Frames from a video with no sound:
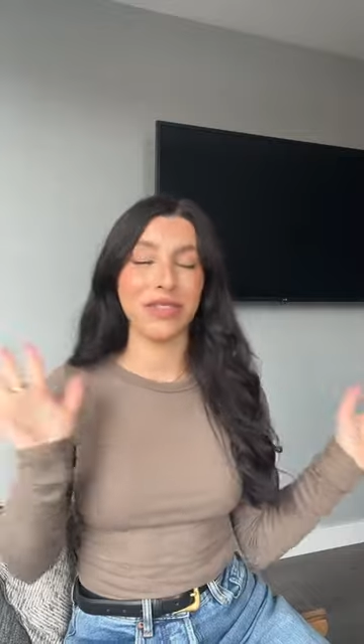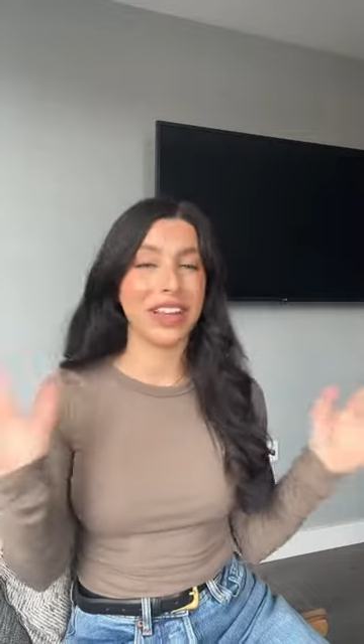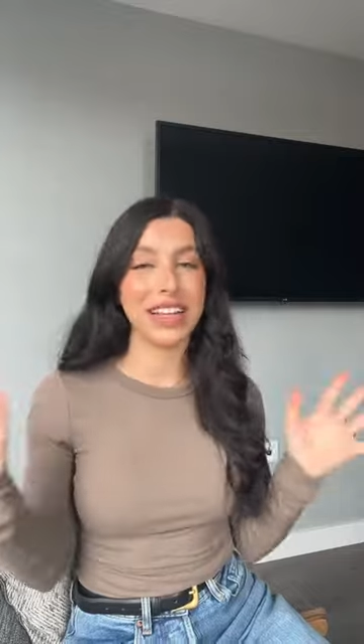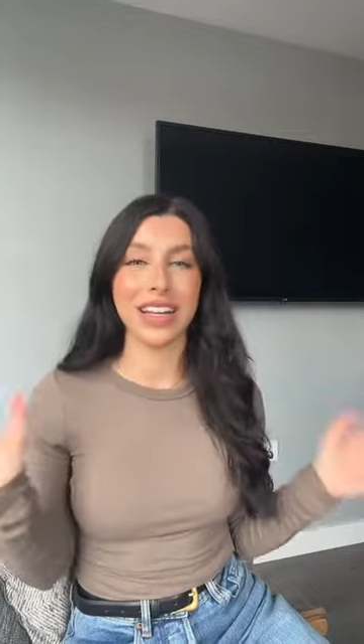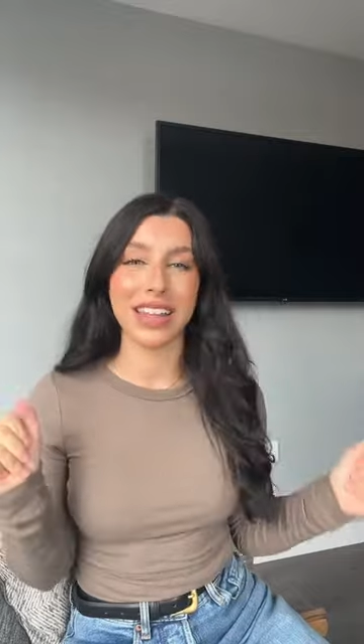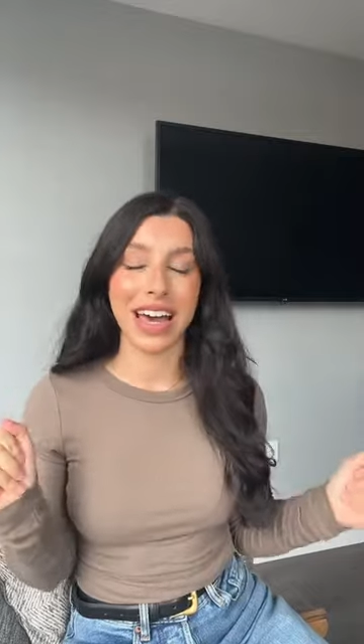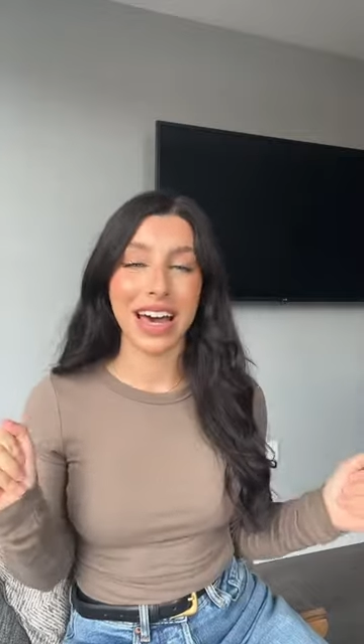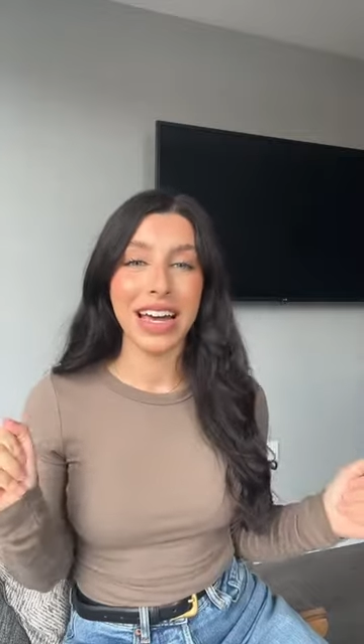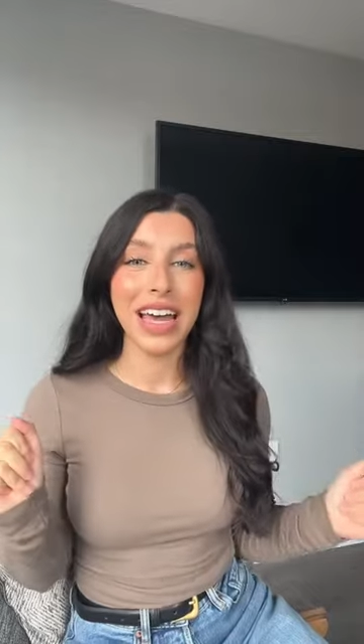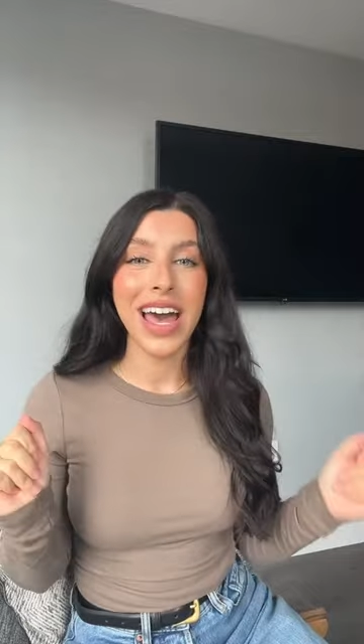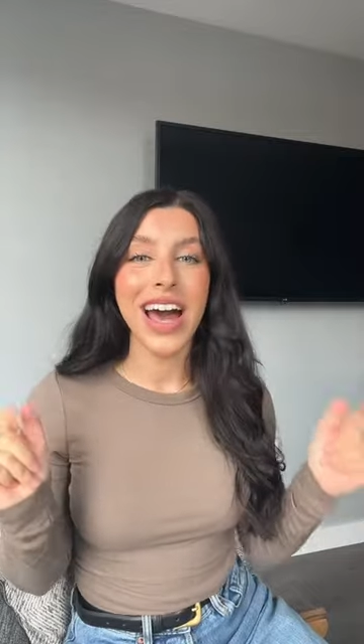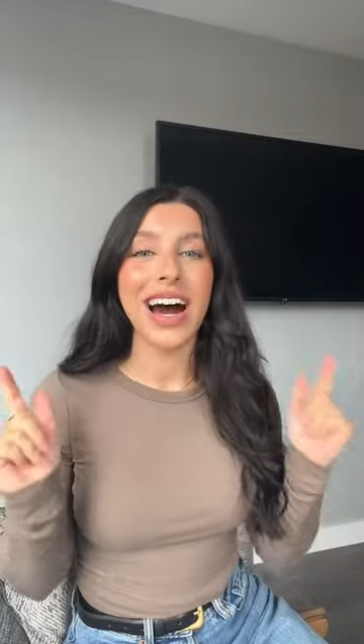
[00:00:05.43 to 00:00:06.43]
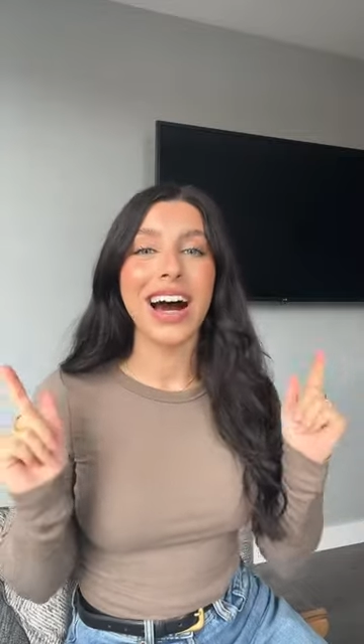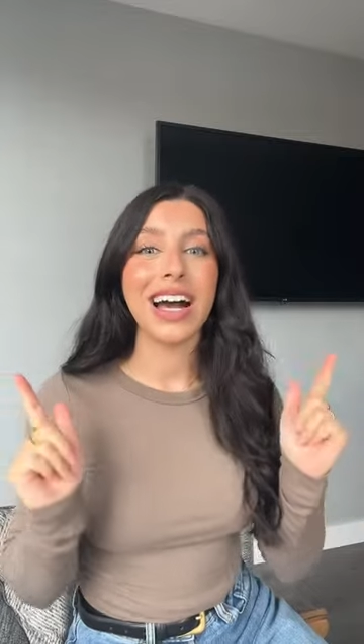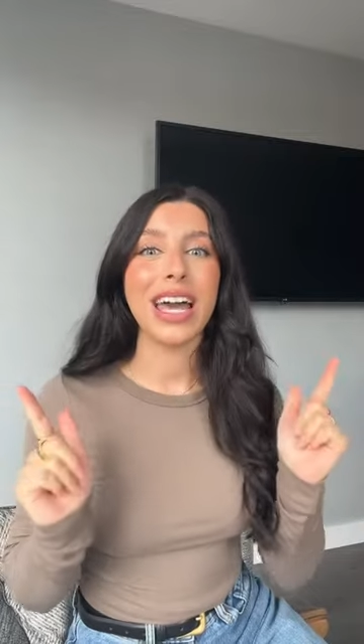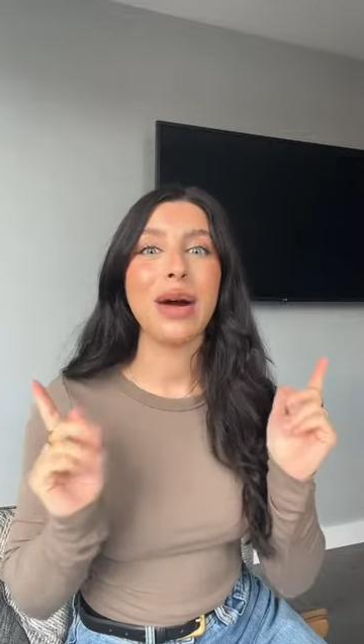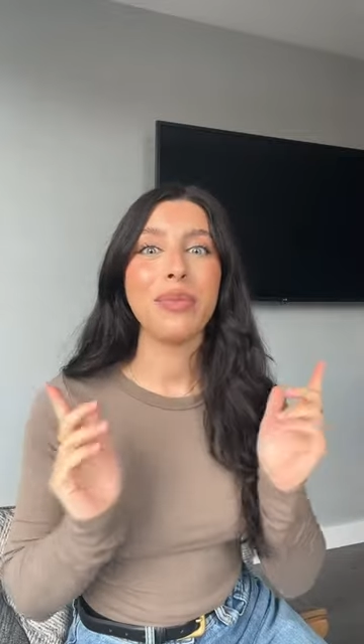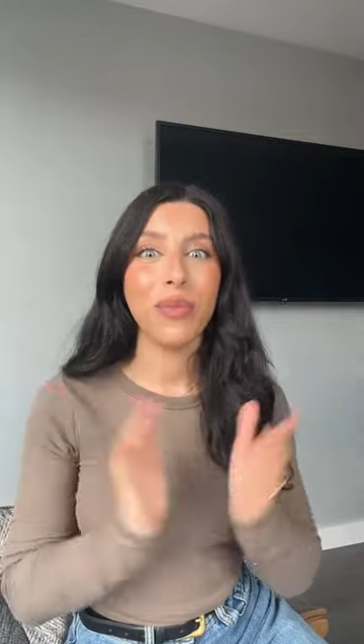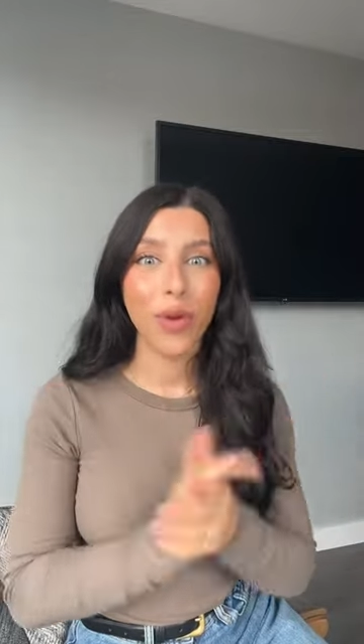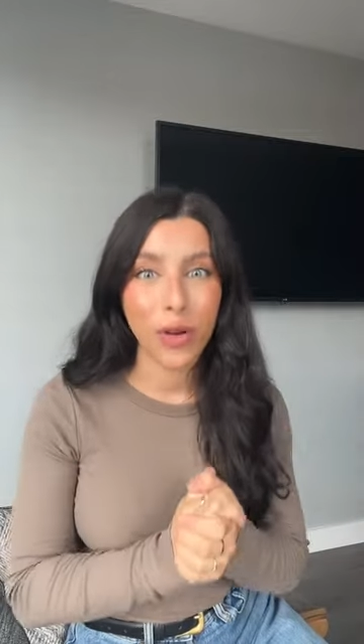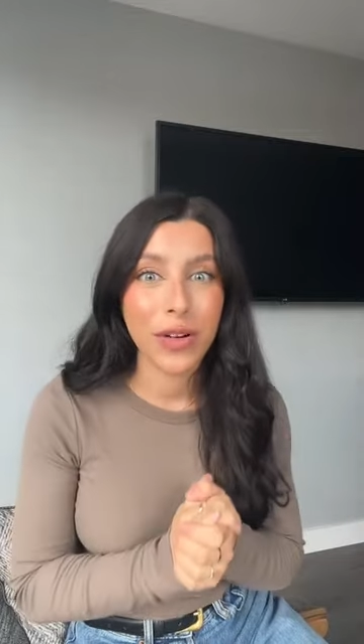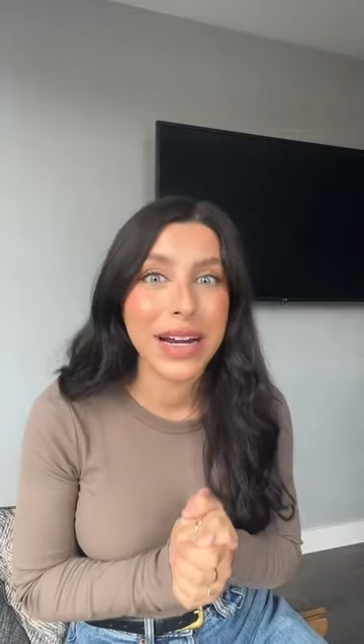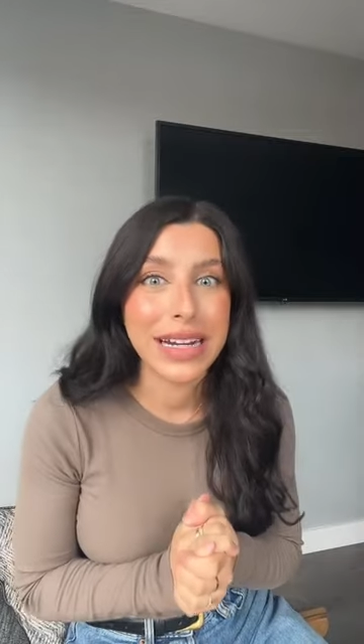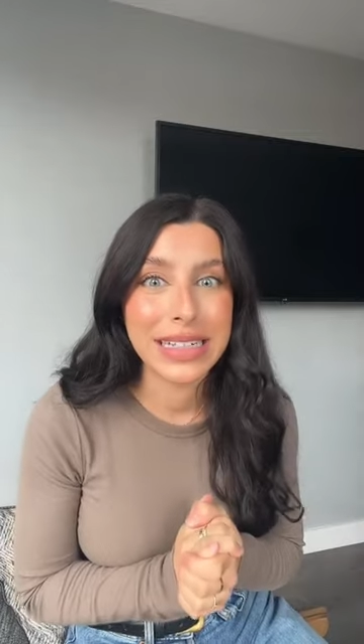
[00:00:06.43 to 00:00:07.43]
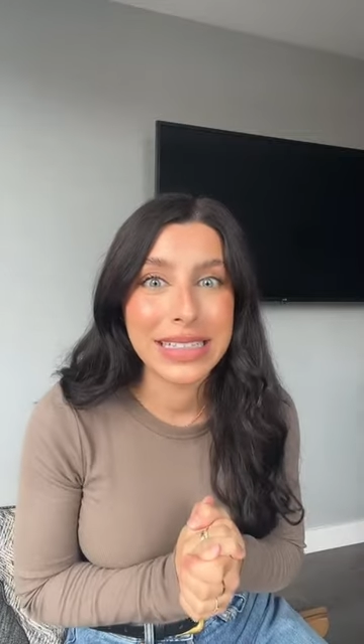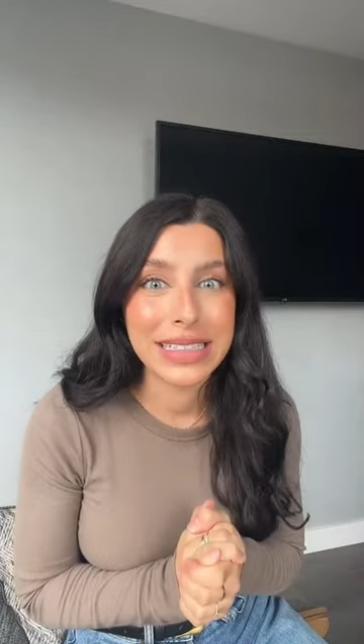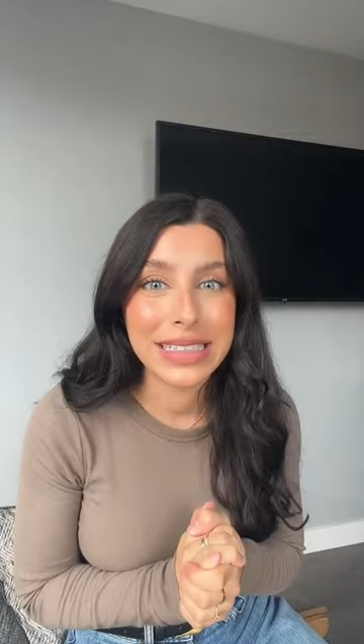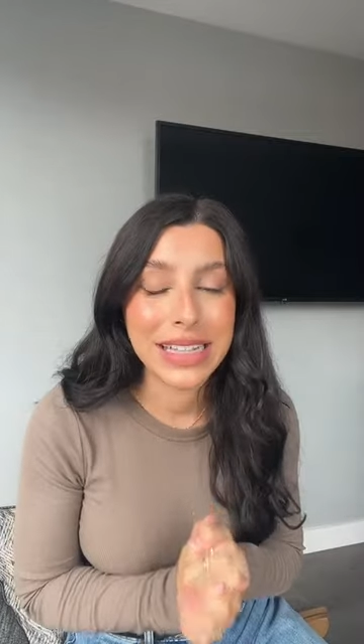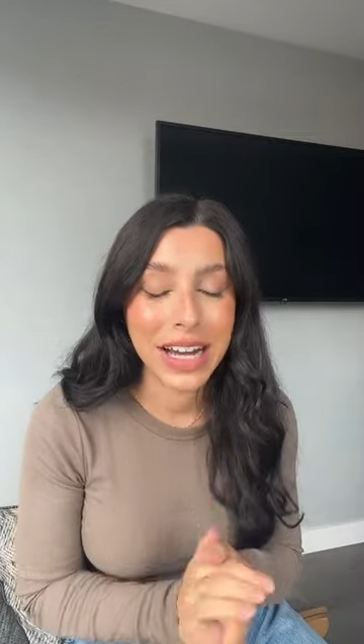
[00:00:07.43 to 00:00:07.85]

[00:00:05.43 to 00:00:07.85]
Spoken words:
everything like that, I am worried.